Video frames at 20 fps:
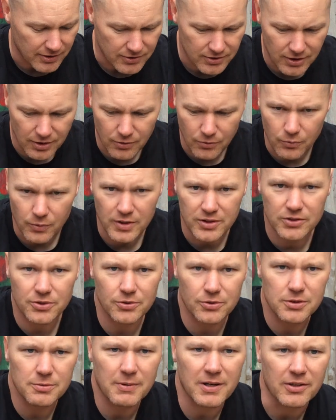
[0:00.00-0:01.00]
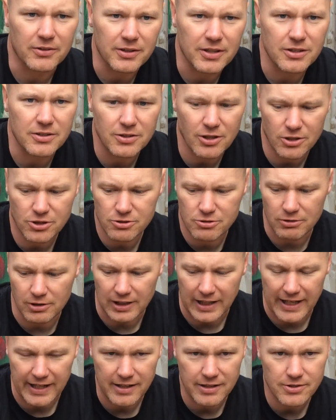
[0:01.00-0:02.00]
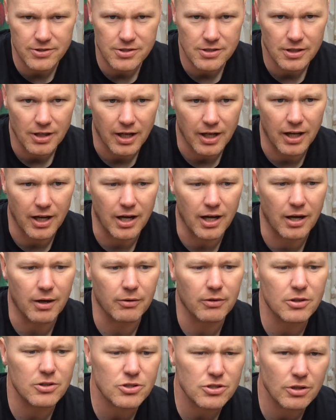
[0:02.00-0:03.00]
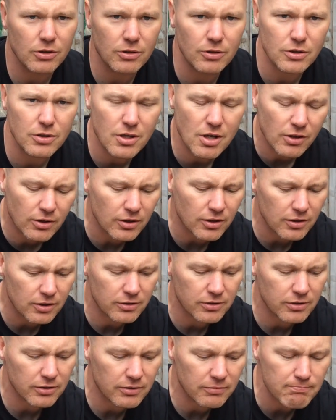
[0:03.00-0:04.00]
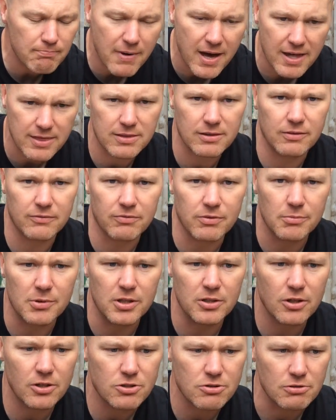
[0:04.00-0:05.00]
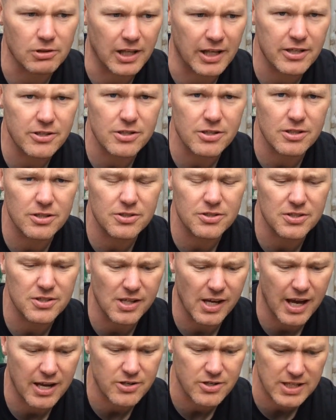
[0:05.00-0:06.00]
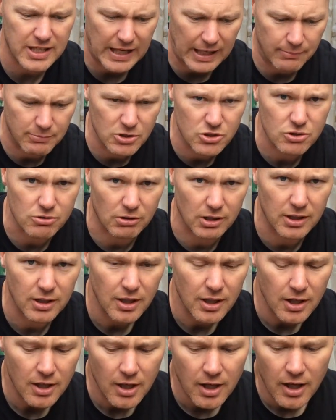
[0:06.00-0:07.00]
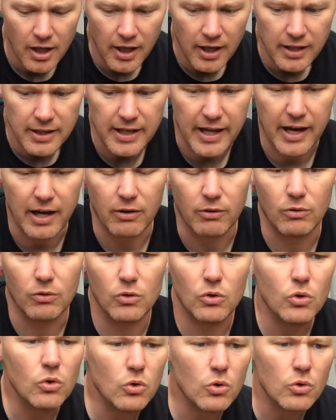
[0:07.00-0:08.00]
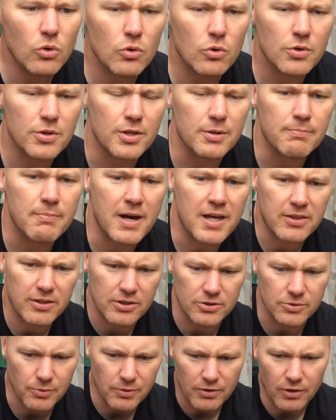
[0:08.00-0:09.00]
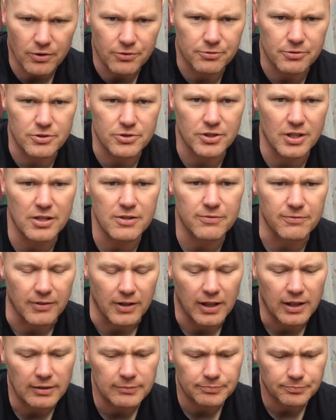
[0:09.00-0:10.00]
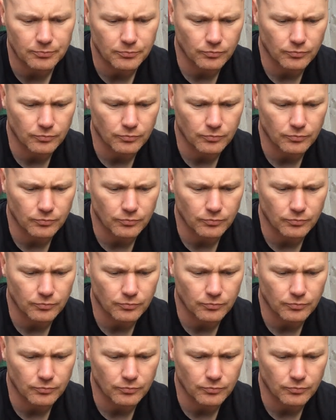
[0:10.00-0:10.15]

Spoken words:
Okay, so we talked about the industrial age. I'm going to show you another method from the industrial age, and this is the age of chemistry. Now, all the methods that we've gone through so far